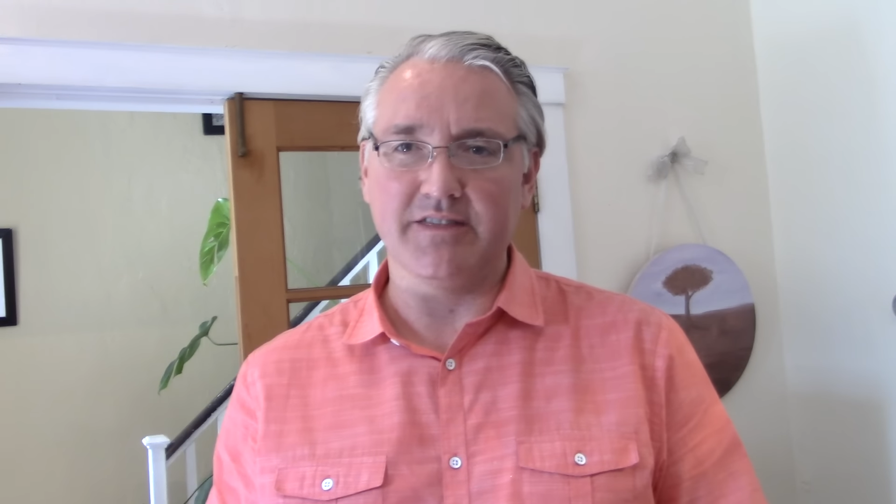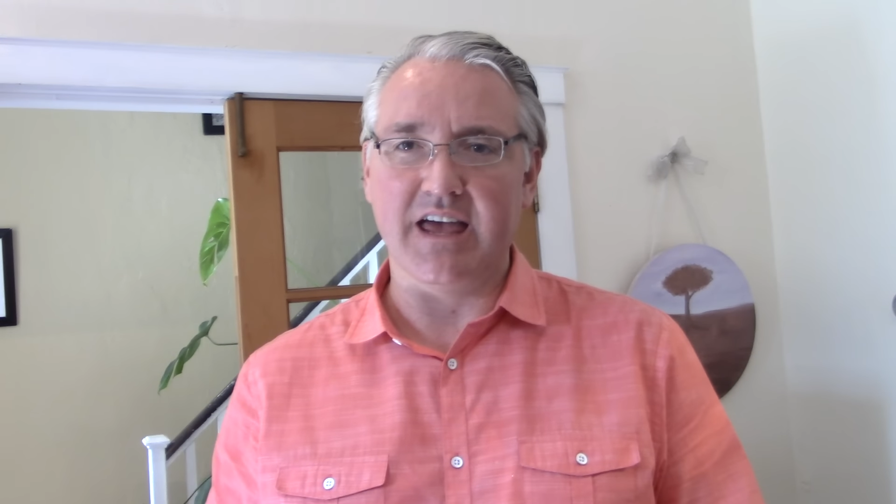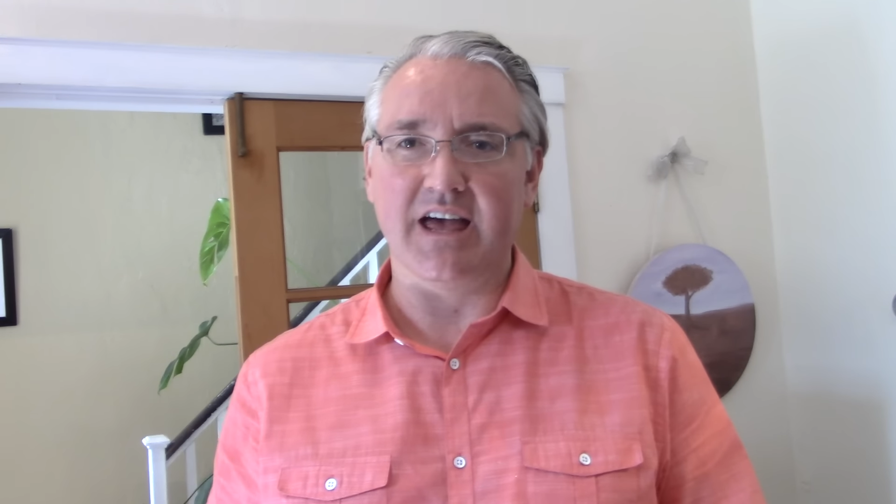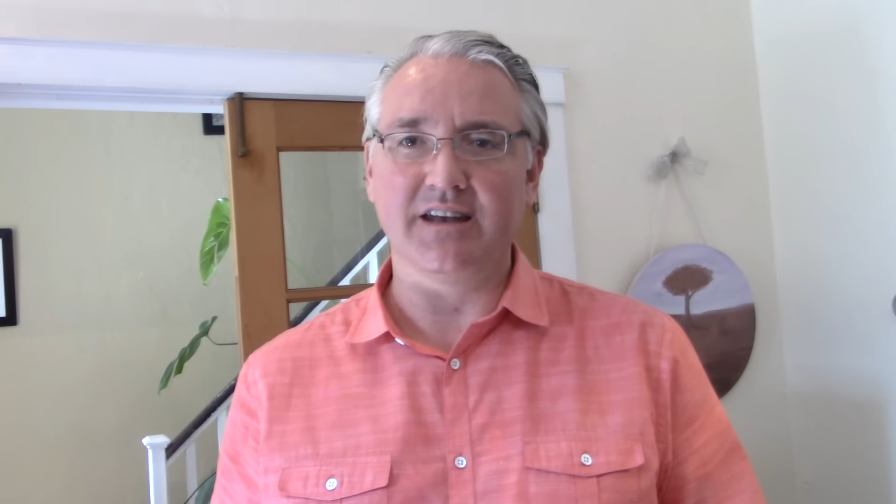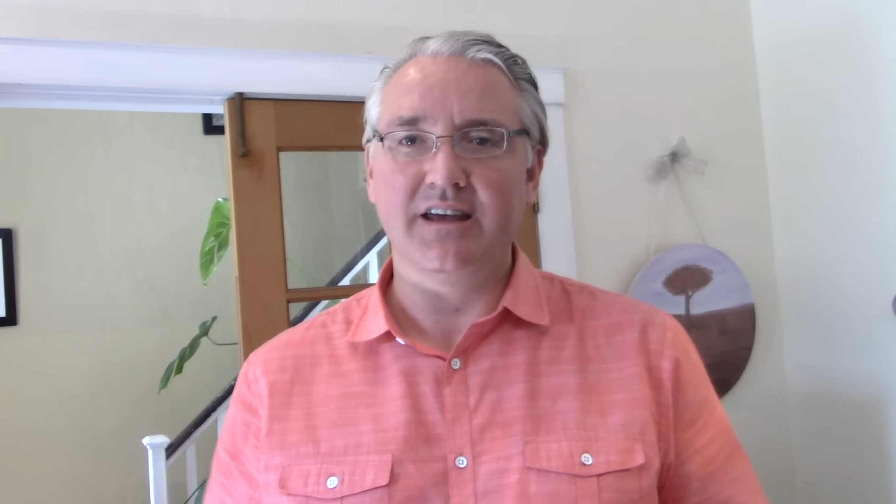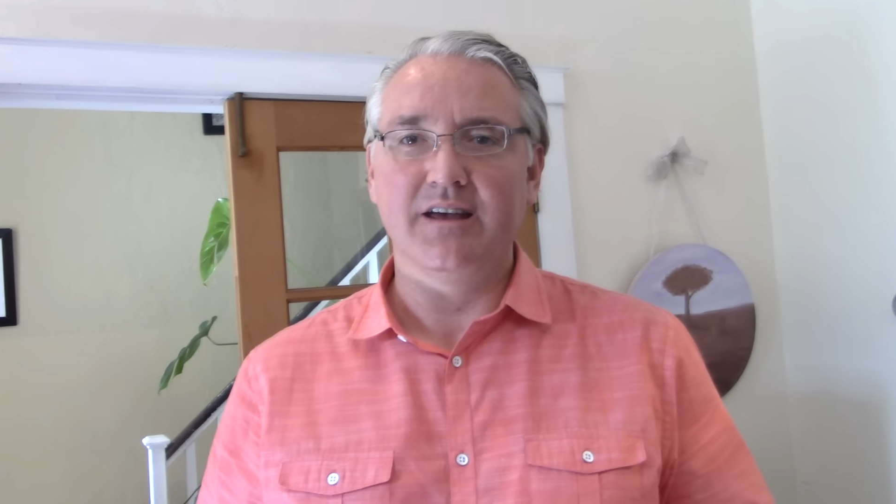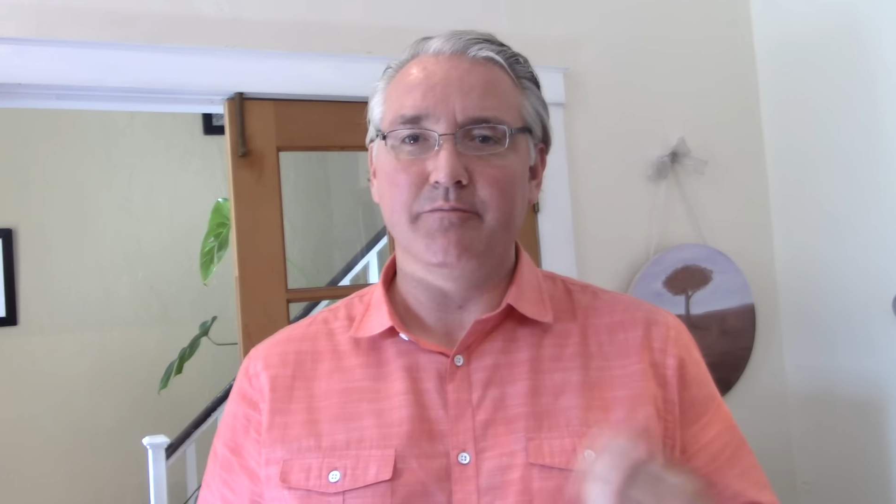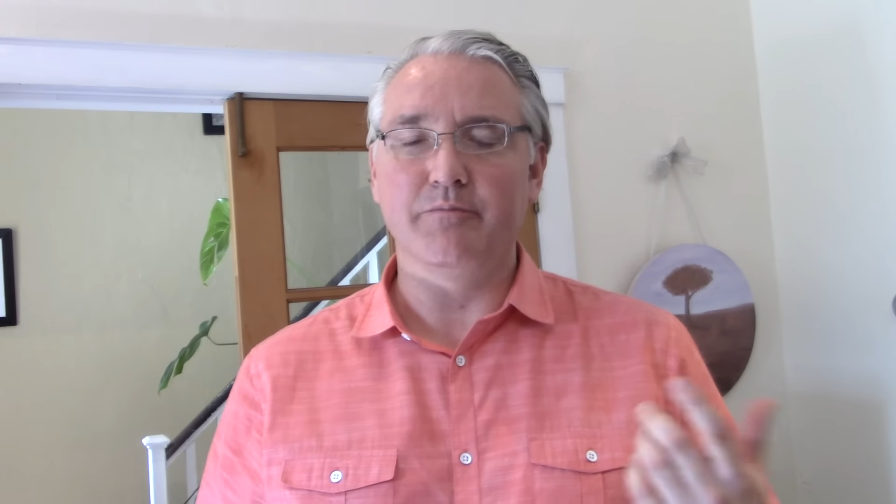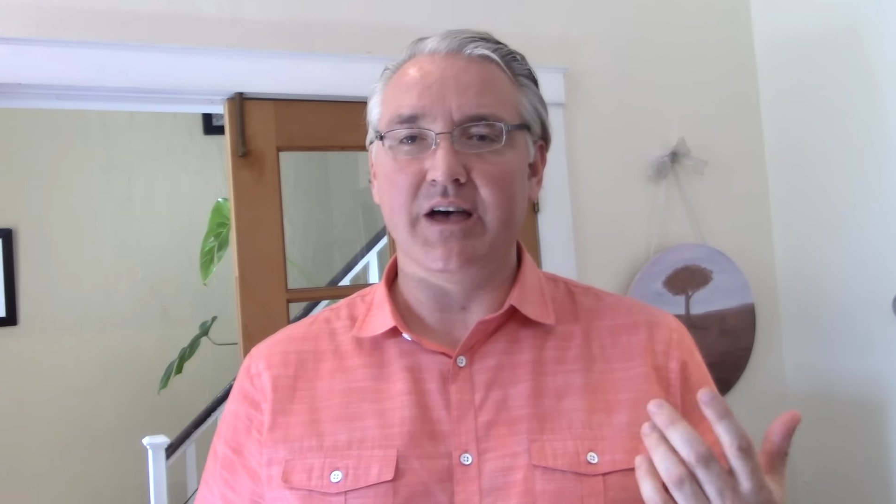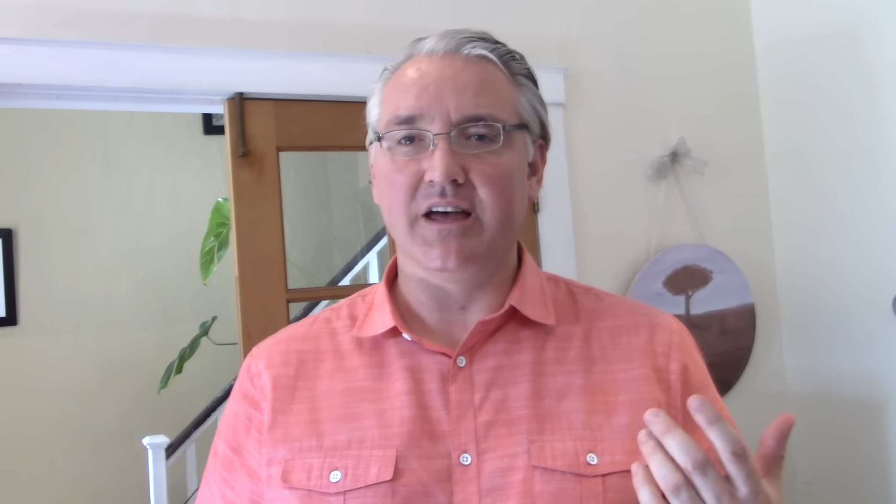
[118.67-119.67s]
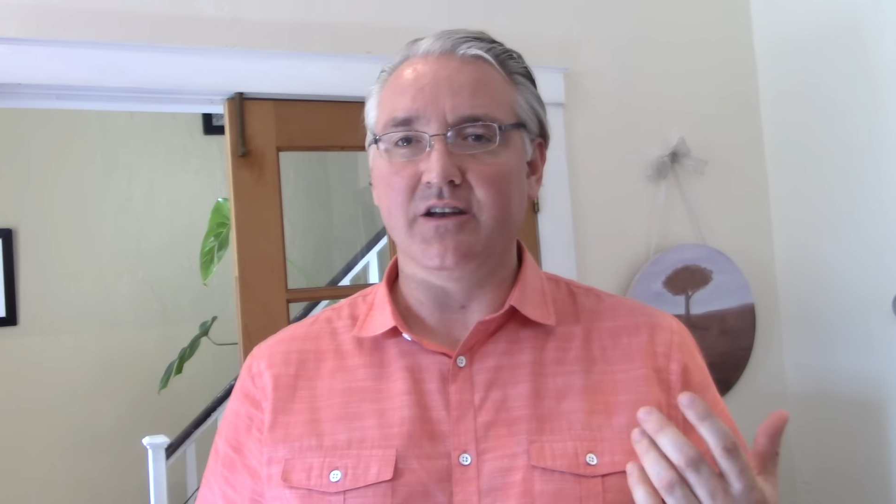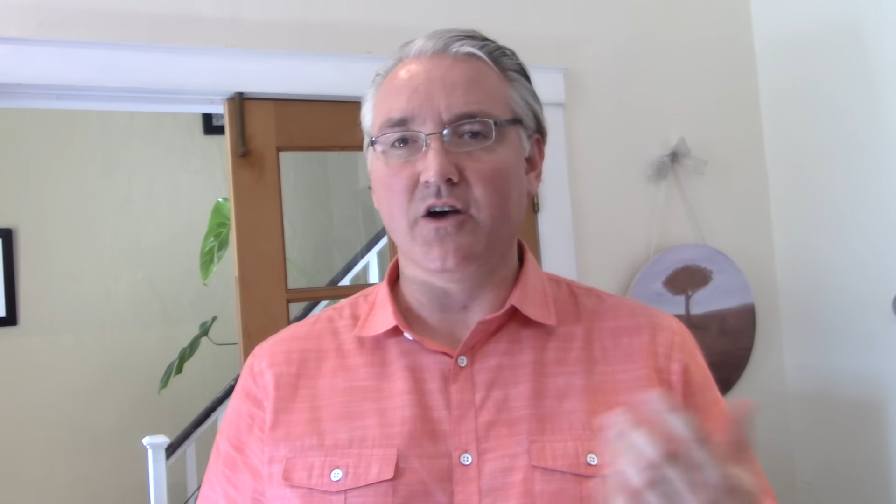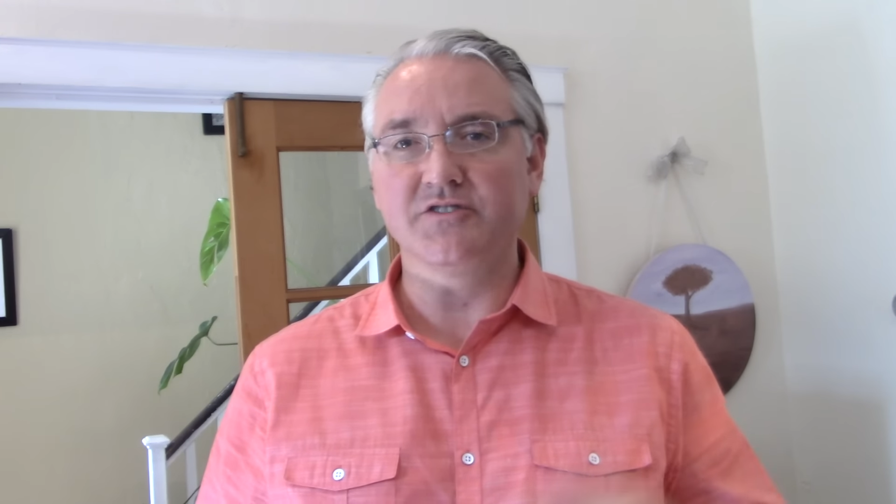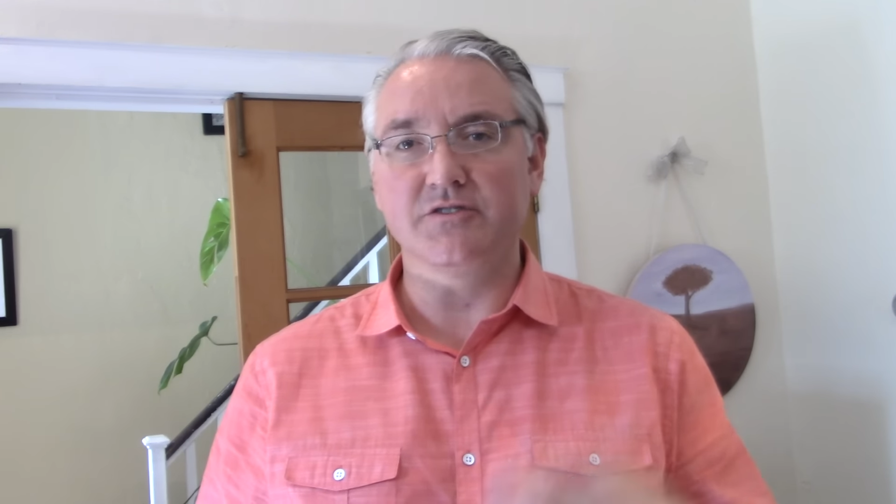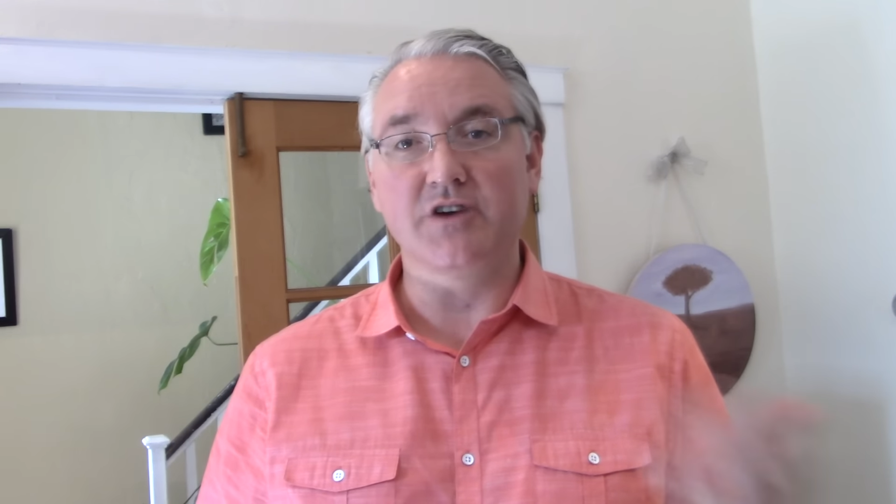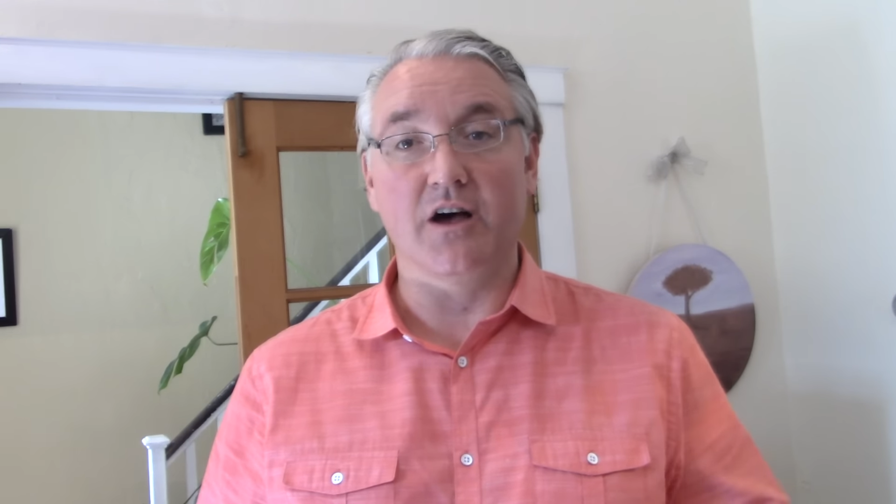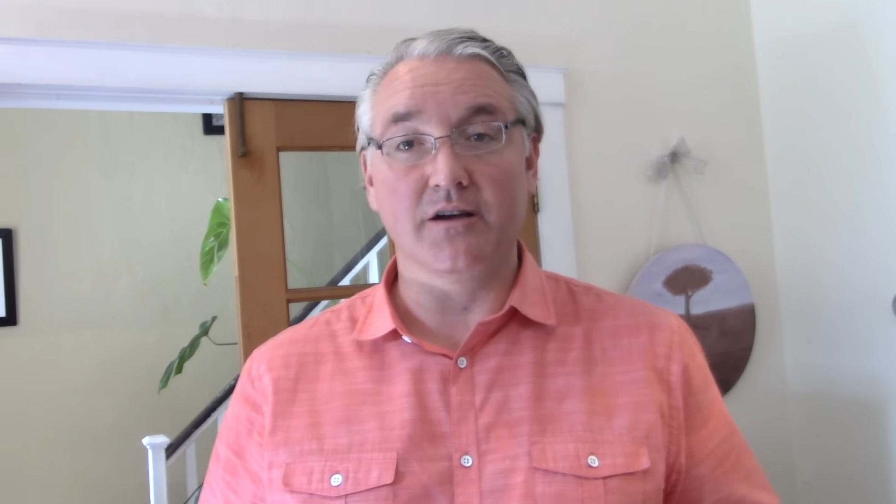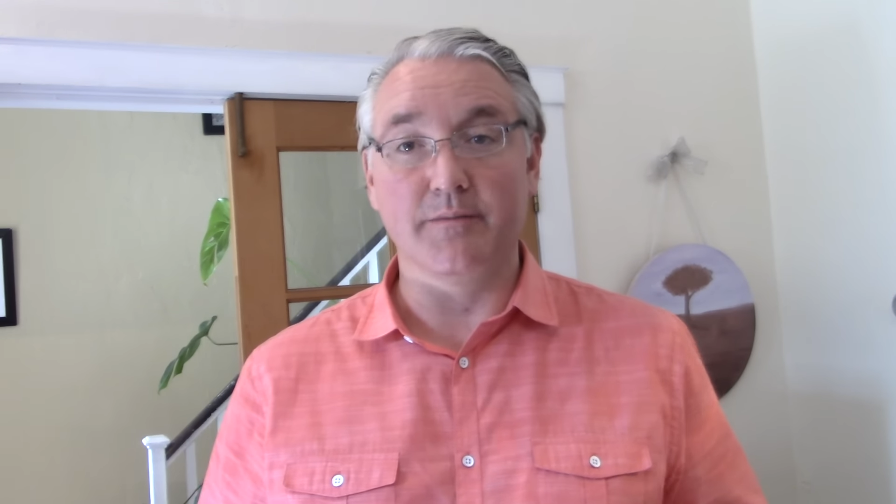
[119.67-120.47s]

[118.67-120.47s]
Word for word: that but also talk